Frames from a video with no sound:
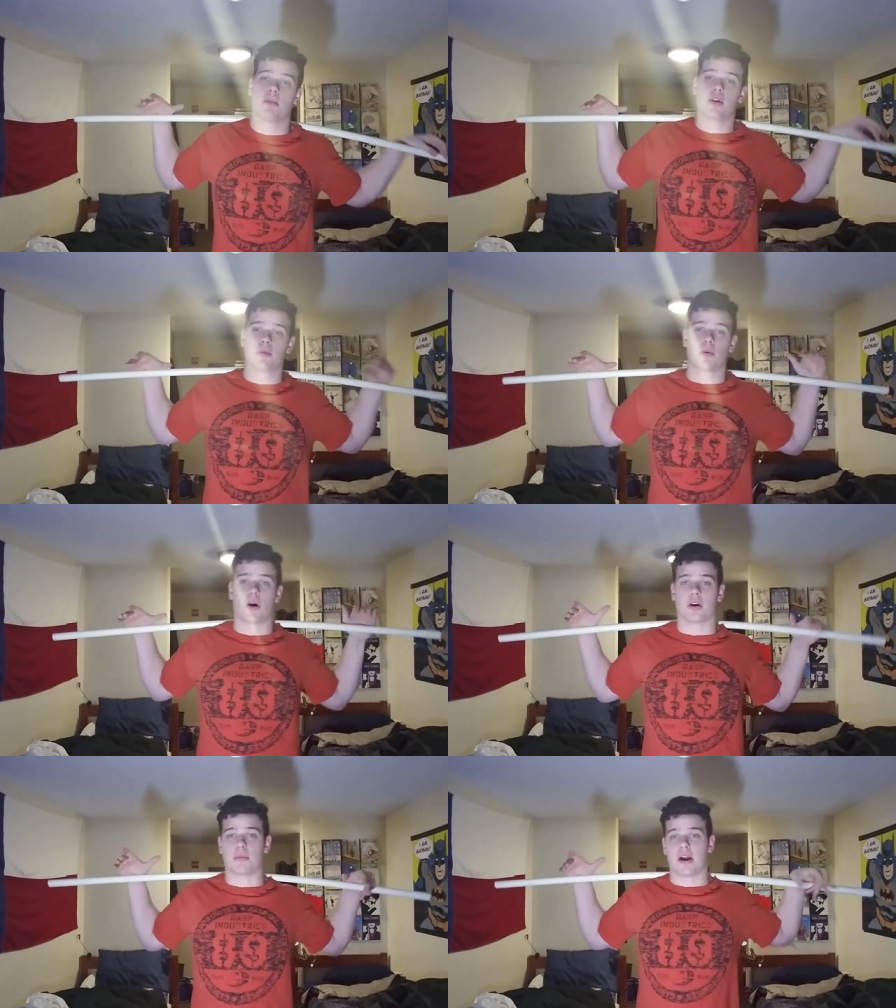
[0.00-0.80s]
Put the
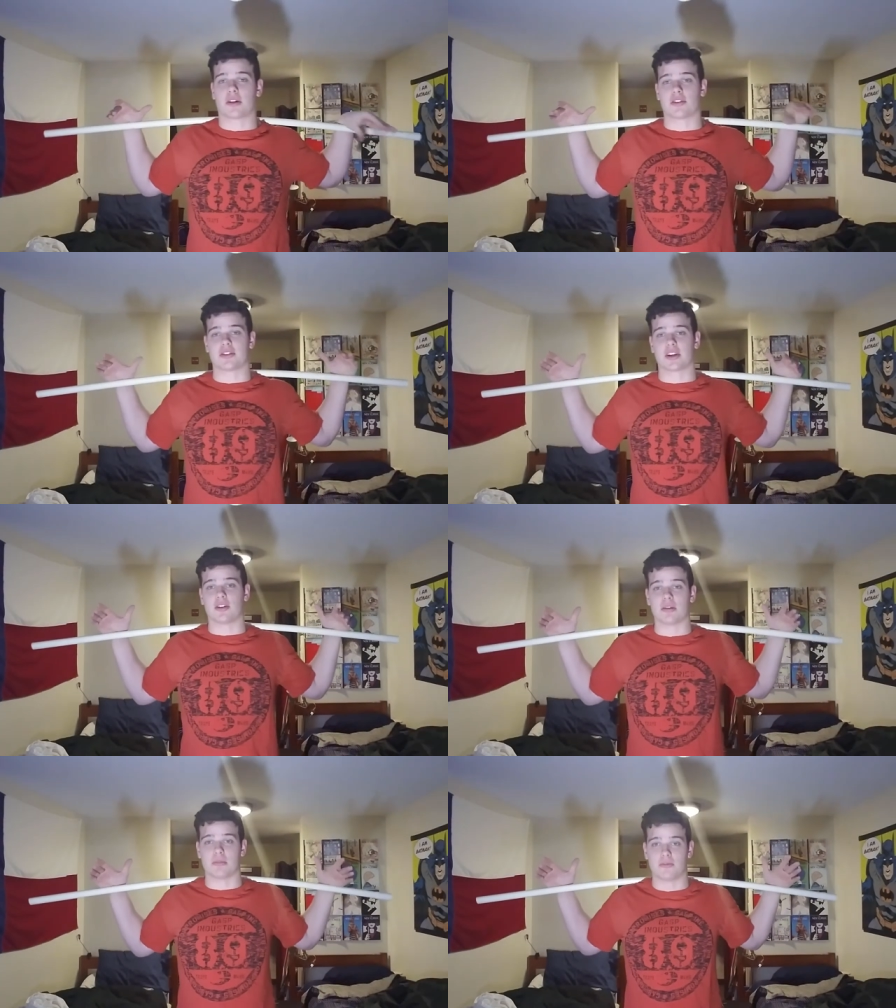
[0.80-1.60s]
bar on your back just like
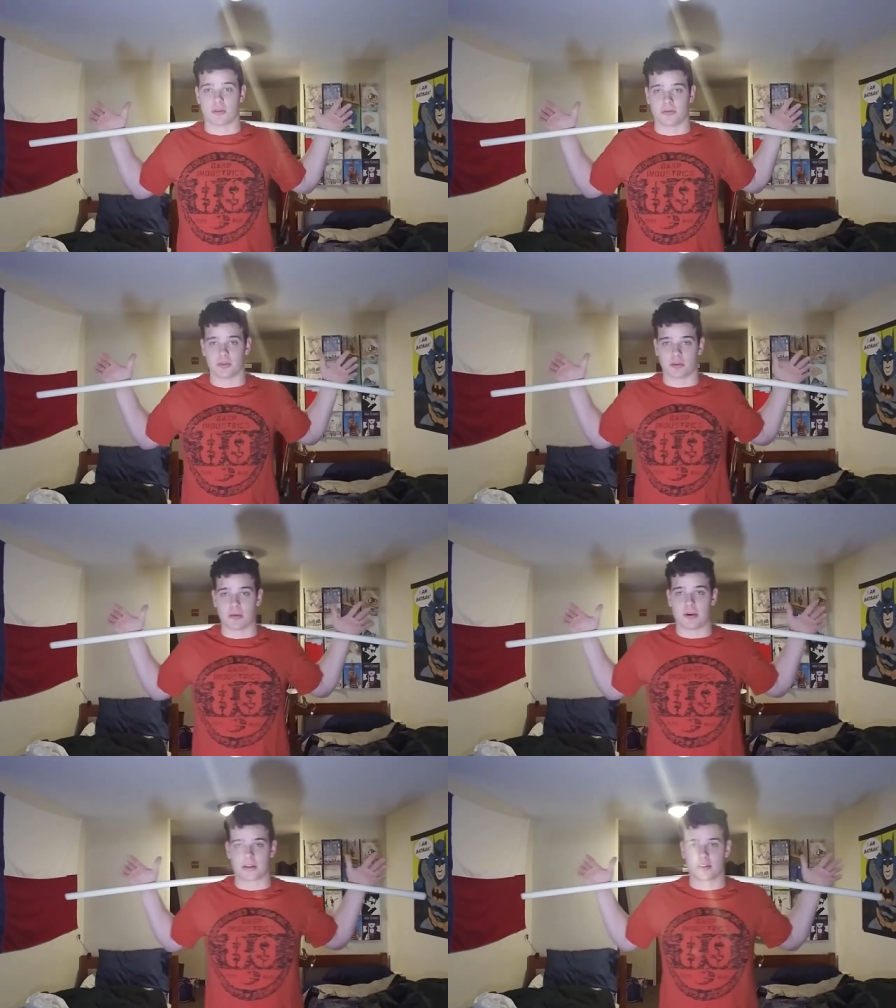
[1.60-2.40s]
you did before for the
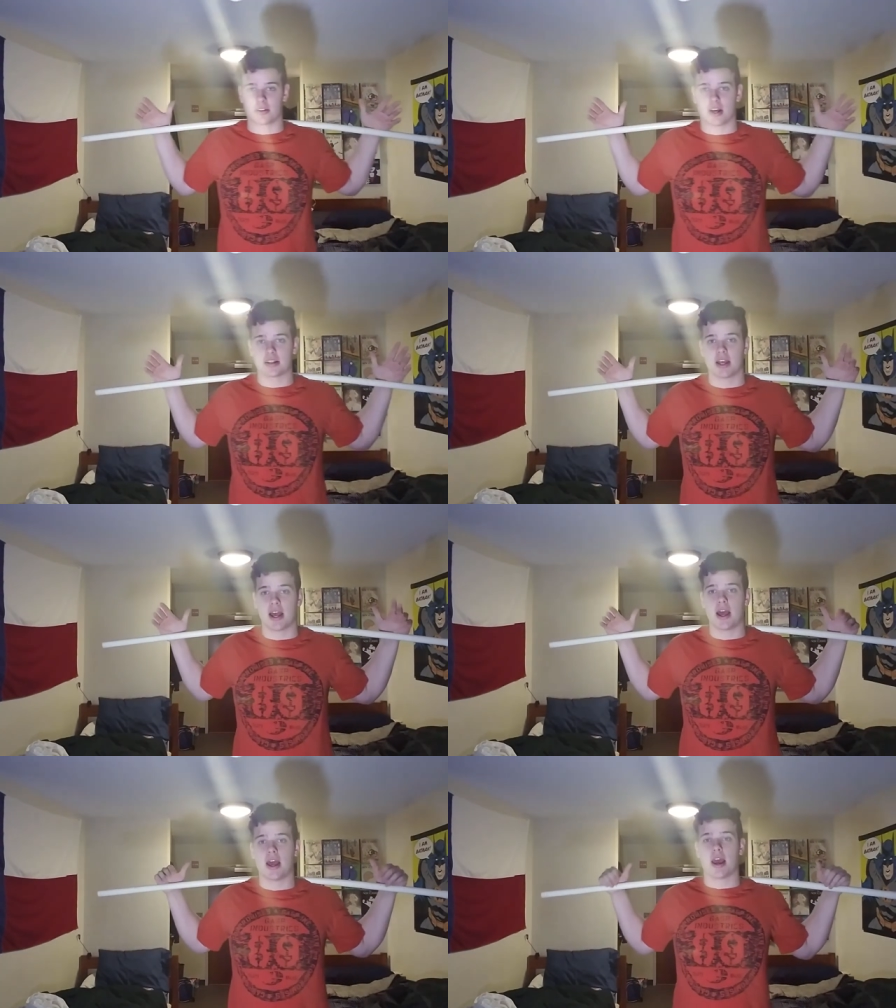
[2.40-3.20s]
grip exercise
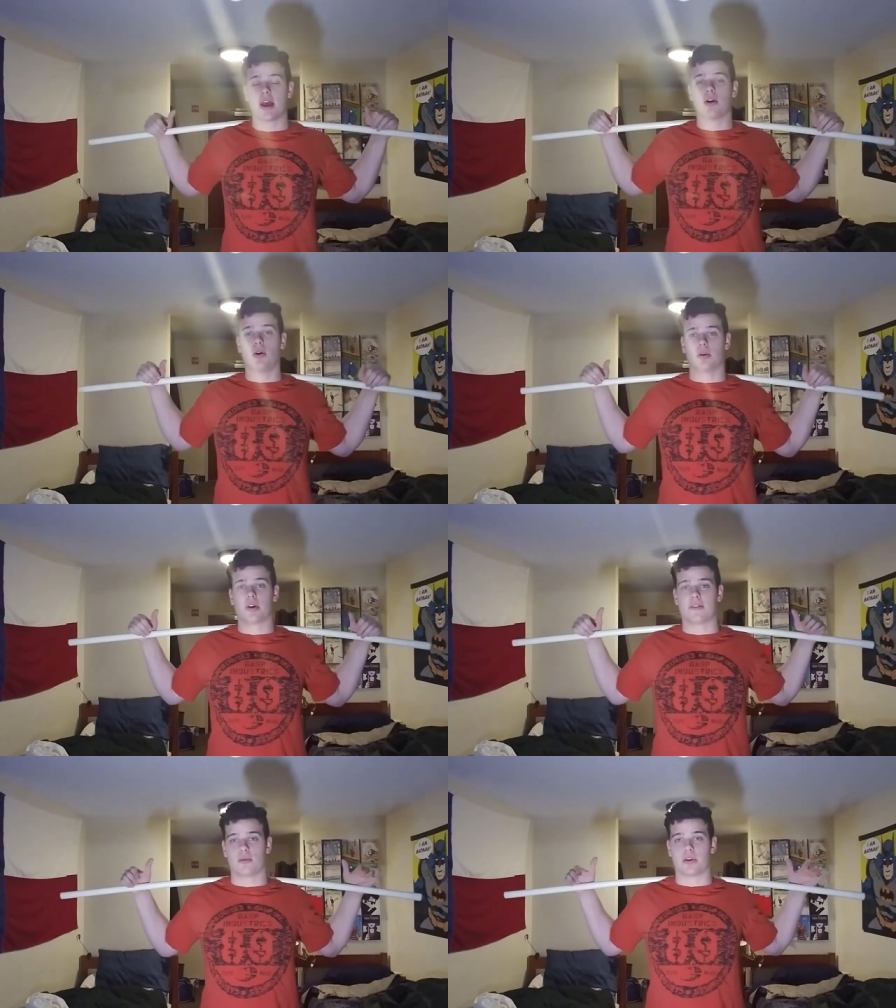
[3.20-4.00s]
and hold it
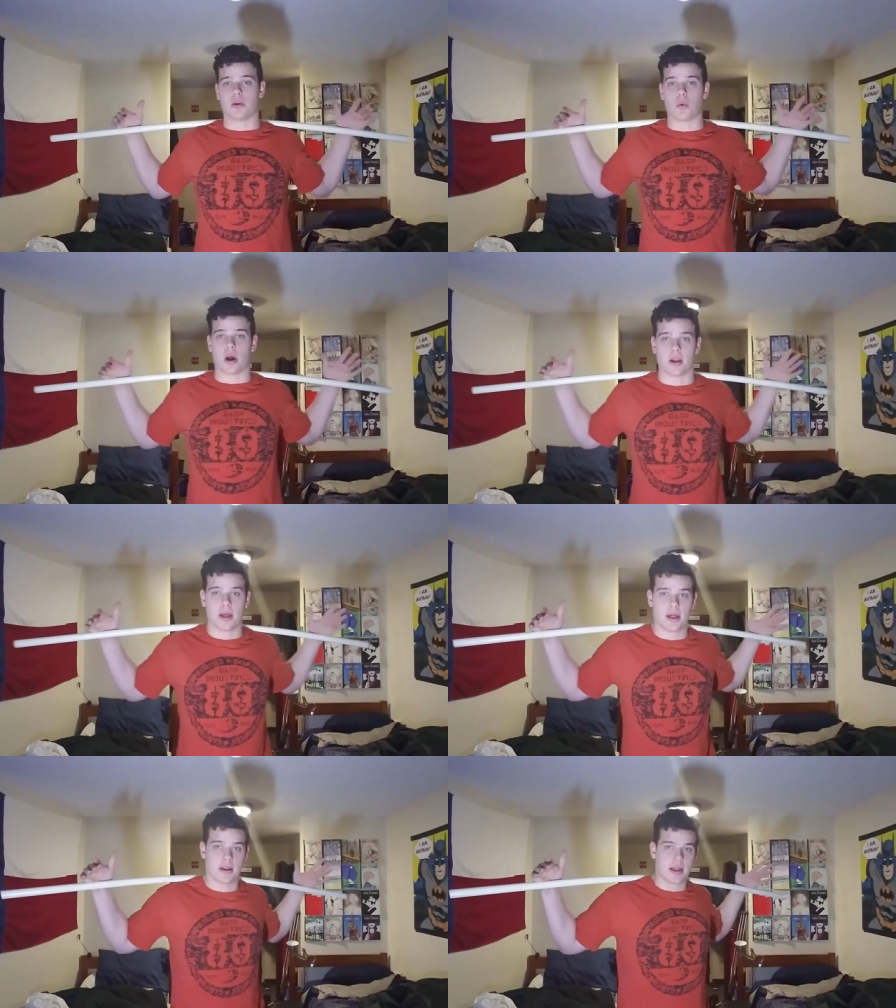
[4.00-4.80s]
whatever way you
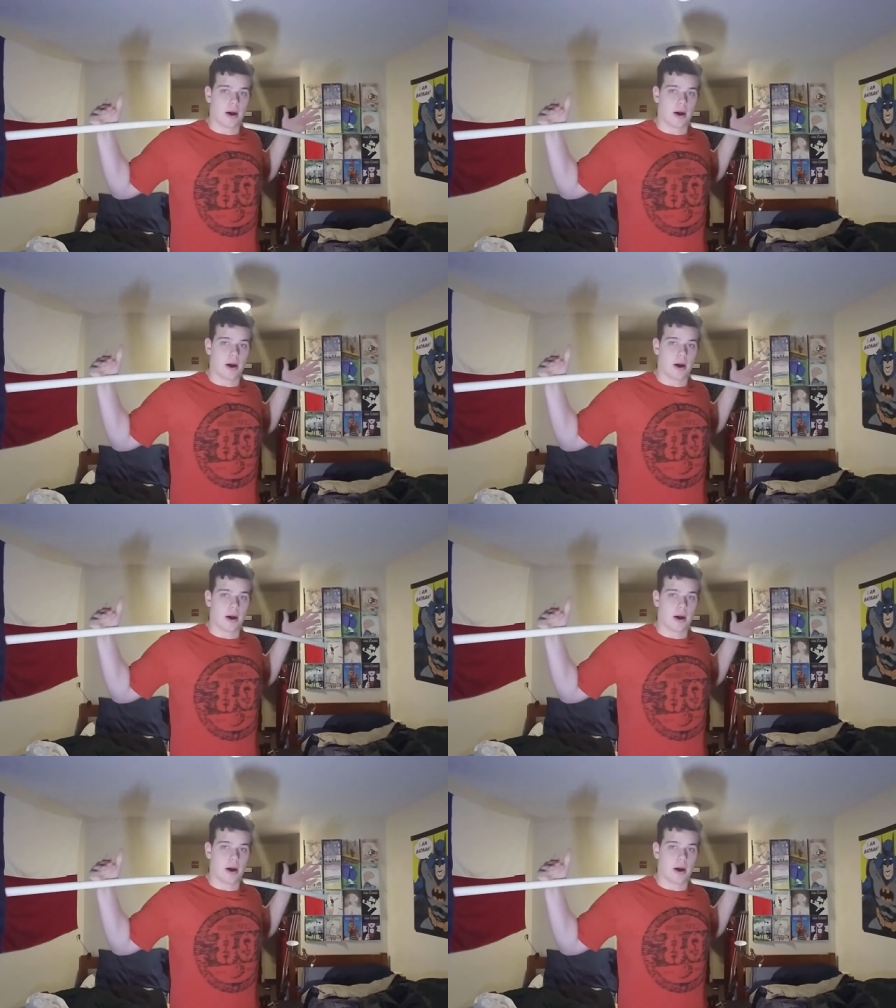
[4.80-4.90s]
want.